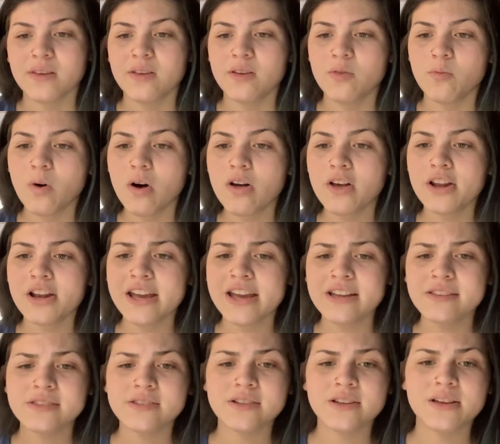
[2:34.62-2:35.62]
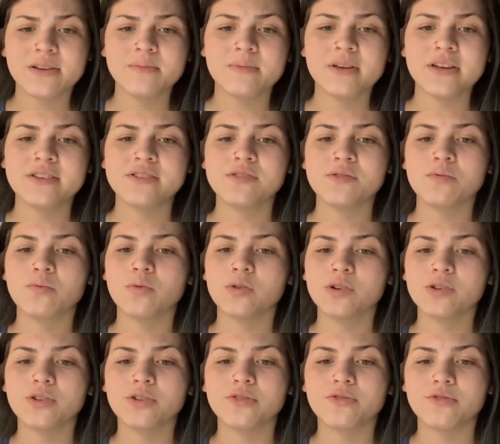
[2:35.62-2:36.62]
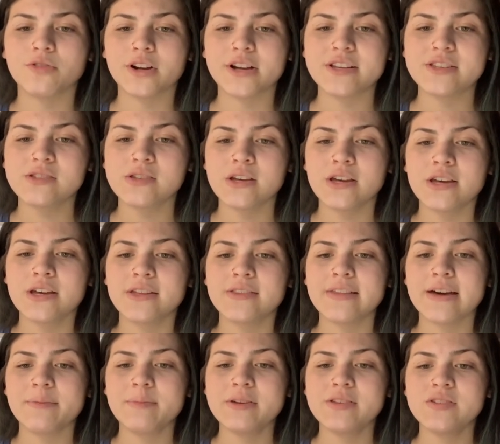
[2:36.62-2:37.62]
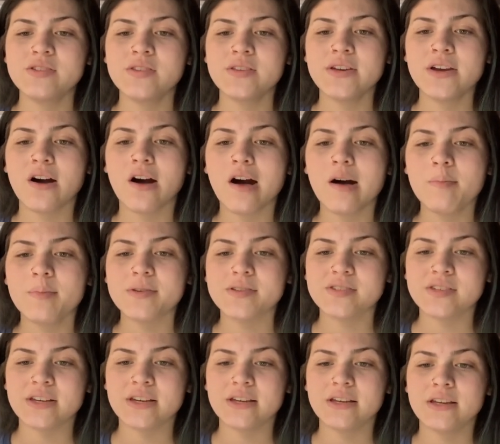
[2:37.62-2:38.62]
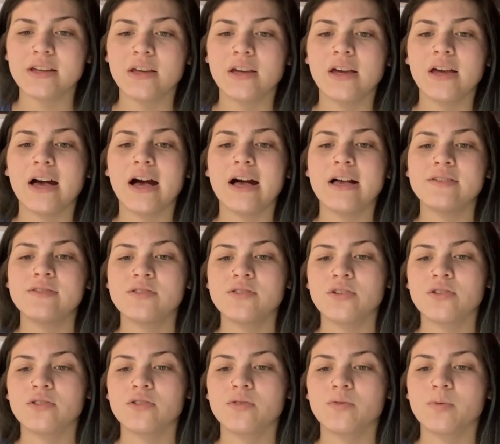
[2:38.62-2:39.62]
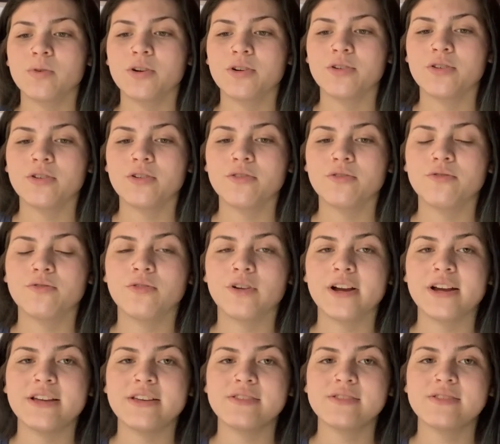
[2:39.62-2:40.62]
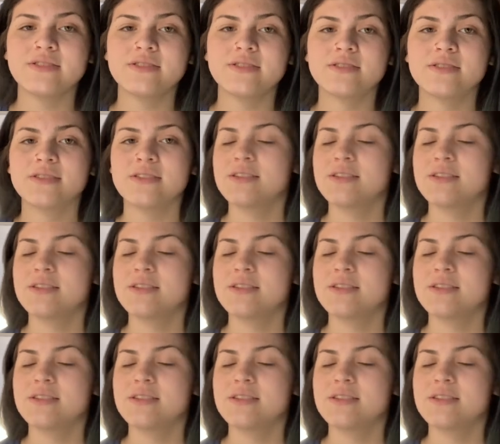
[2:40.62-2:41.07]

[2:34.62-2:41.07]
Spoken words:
Well, an antonym is a word or phrase that means the opposite as another word or phrase.